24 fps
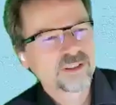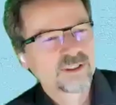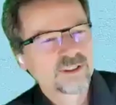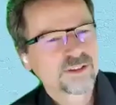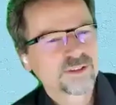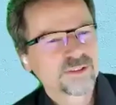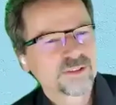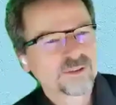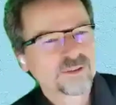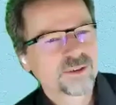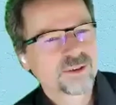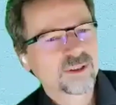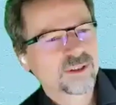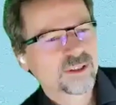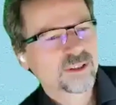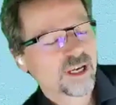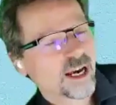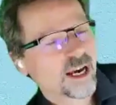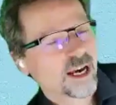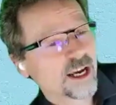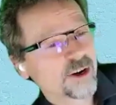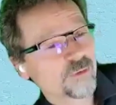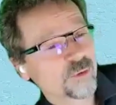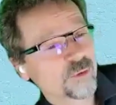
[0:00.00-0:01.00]
So
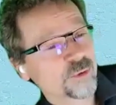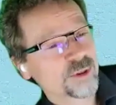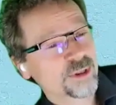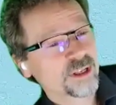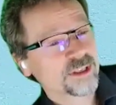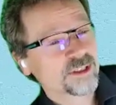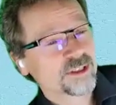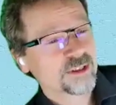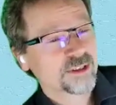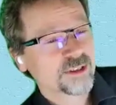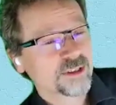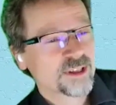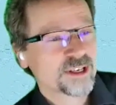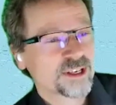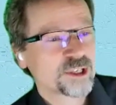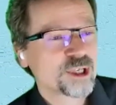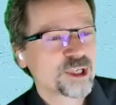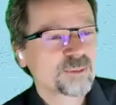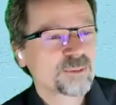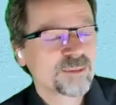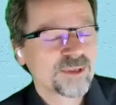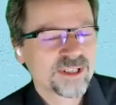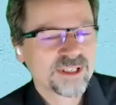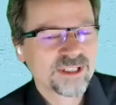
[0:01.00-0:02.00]
I wrote that
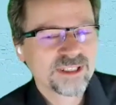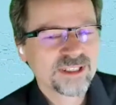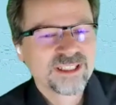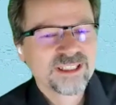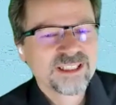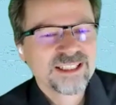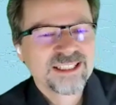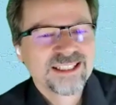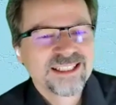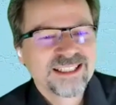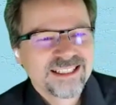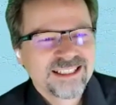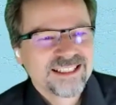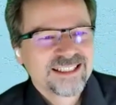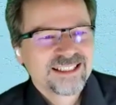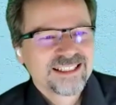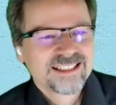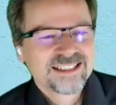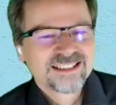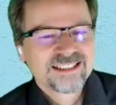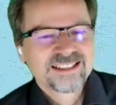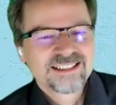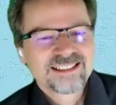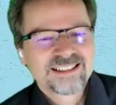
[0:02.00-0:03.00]
chapter,
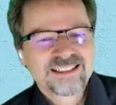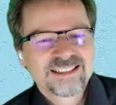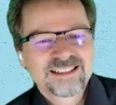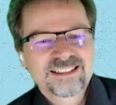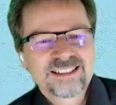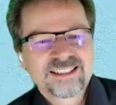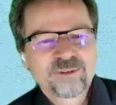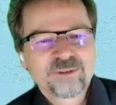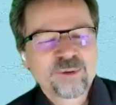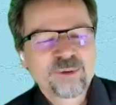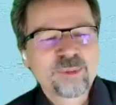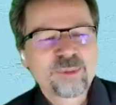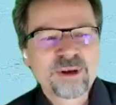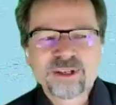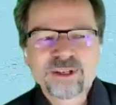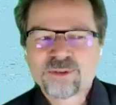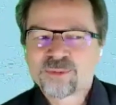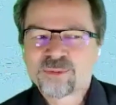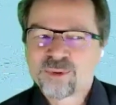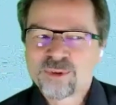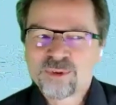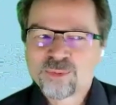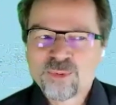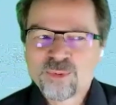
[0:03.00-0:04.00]
and I remember it
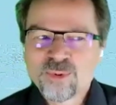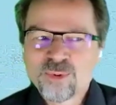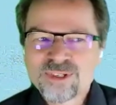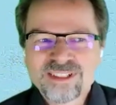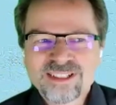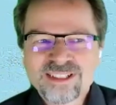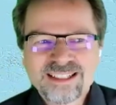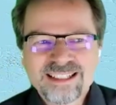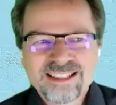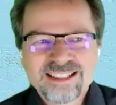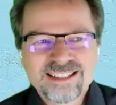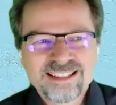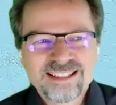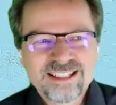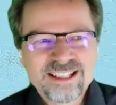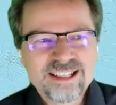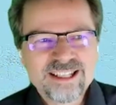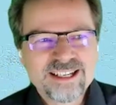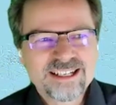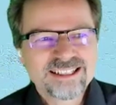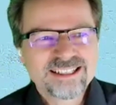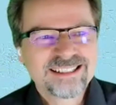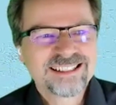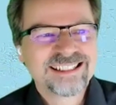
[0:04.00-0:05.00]
wasn't easy
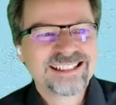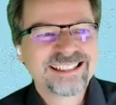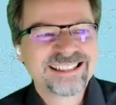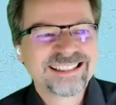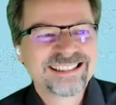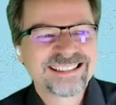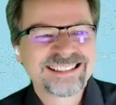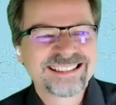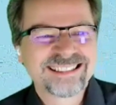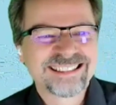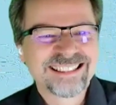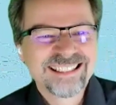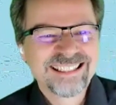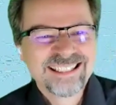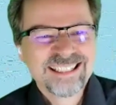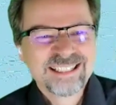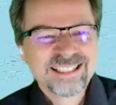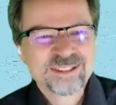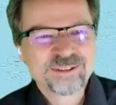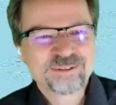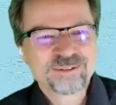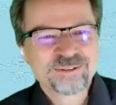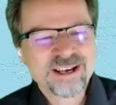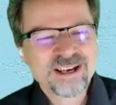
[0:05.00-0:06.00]
either
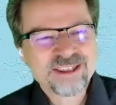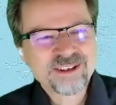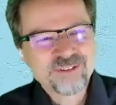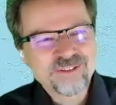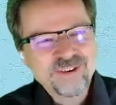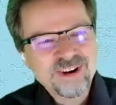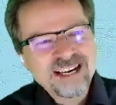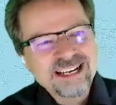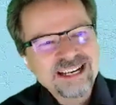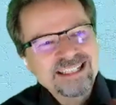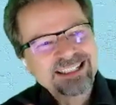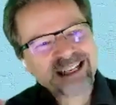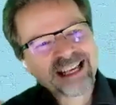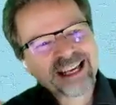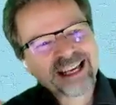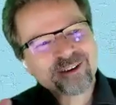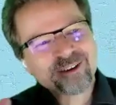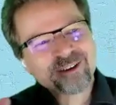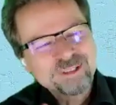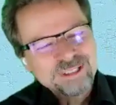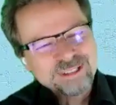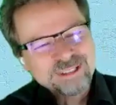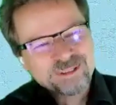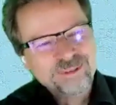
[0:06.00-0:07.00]
to find the right
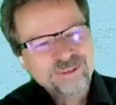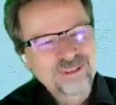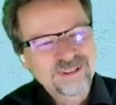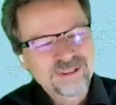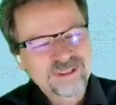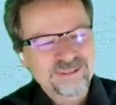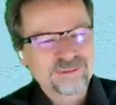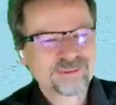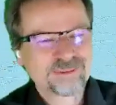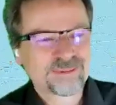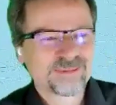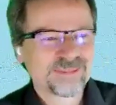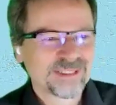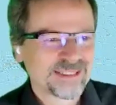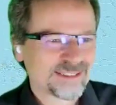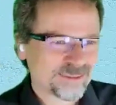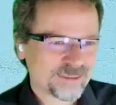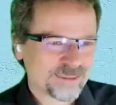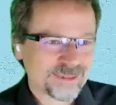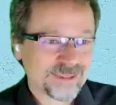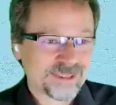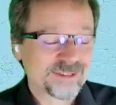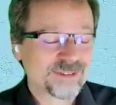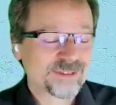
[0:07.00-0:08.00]
level
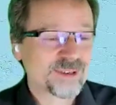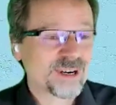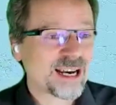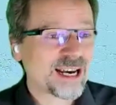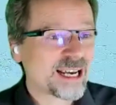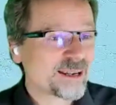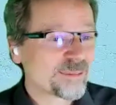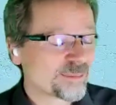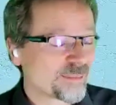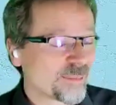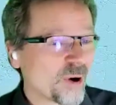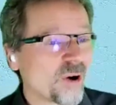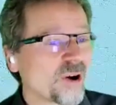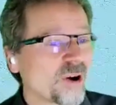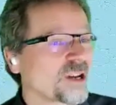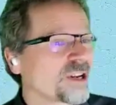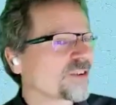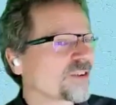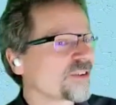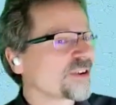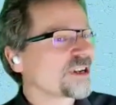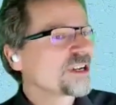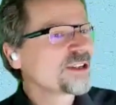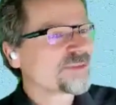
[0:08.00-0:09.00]
to describe all
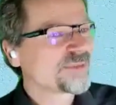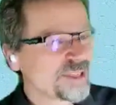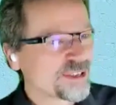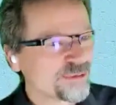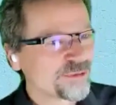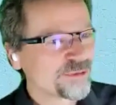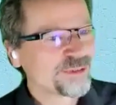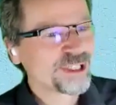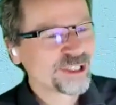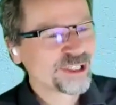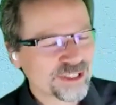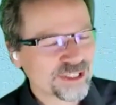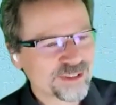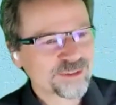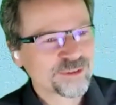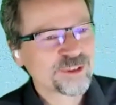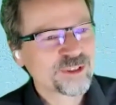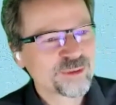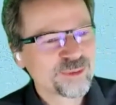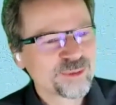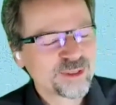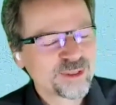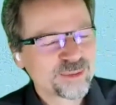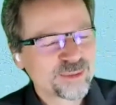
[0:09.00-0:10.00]
relevant features of
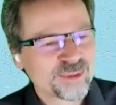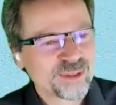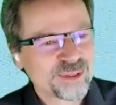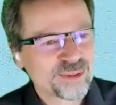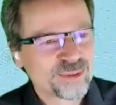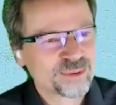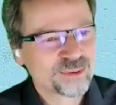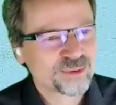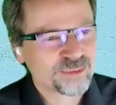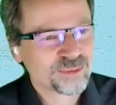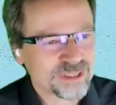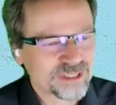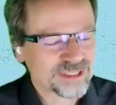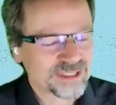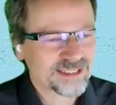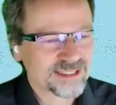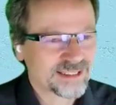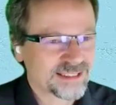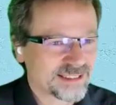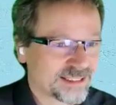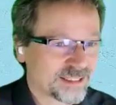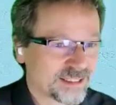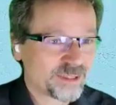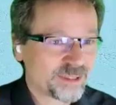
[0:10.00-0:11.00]
SysML v2, but
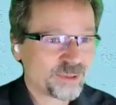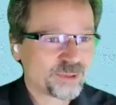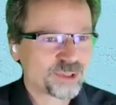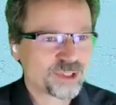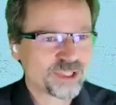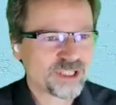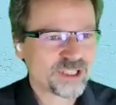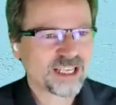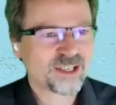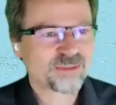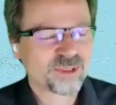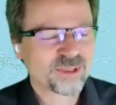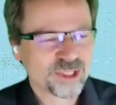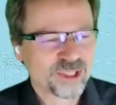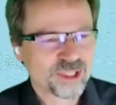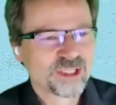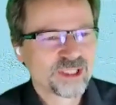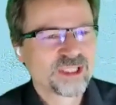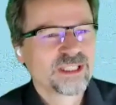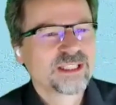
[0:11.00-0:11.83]
it's a huge language.